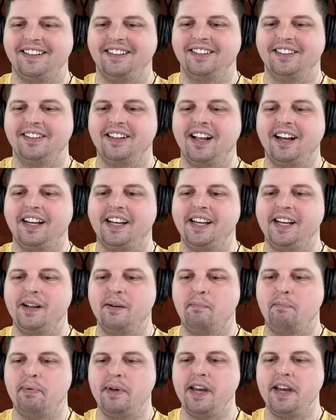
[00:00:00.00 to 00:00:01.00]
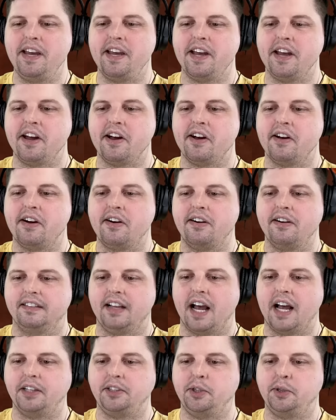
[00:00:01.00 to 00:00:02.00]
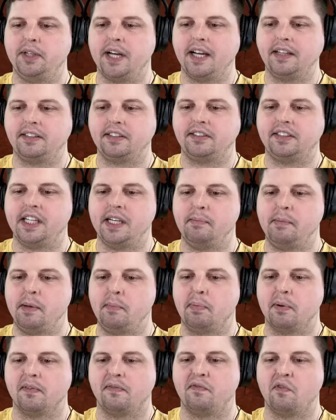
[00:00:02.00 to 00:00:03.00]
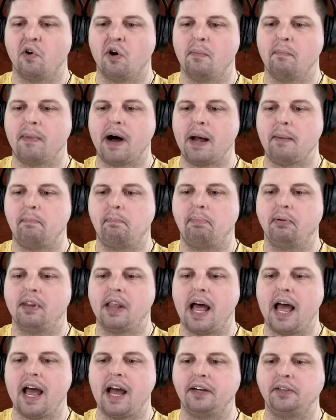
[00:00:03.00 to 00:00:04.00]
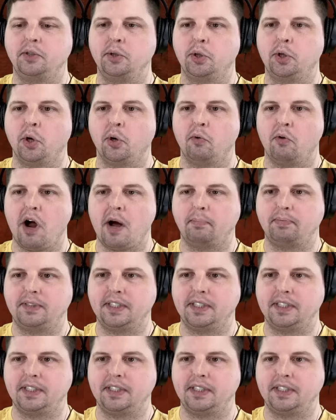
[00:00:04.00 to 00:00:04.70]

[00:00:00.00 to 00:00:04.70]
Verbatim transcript: You're lucky to be here, as you get to see me perform my plan to corrupt